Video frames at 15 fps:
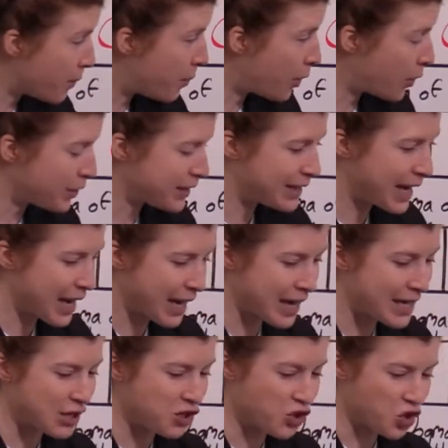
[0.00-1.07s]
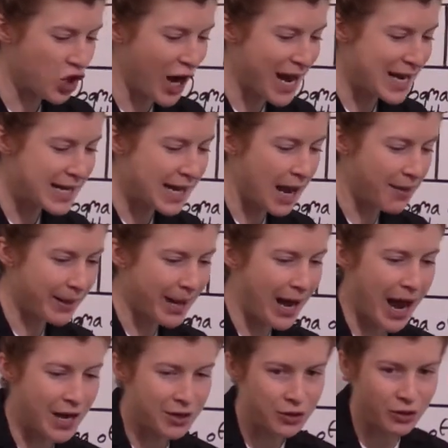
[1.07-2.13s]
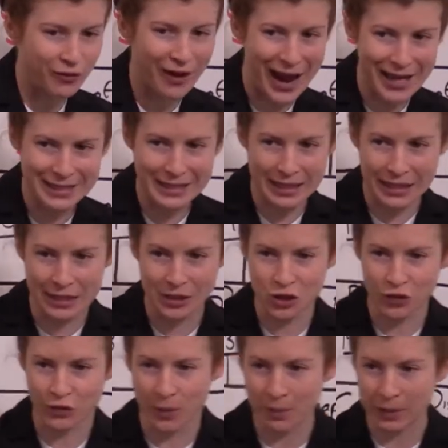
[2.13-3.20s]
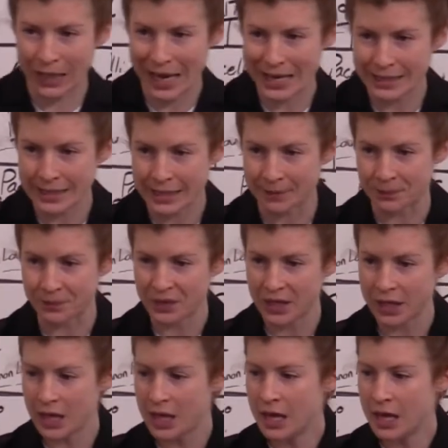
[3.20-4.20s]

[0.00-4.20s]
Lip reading: John Paul II is training up Cardinal Ratzinger to replace him.